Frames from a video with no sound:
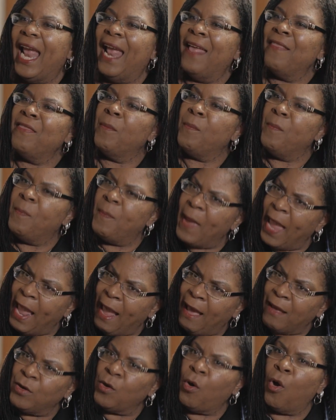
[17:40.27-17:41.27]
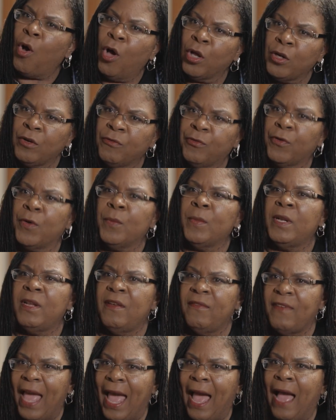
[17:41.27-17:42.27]
and the ban on
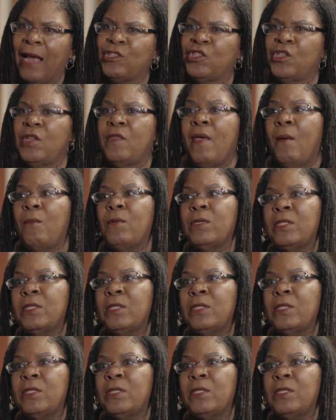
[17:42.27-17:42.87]
affirmative action that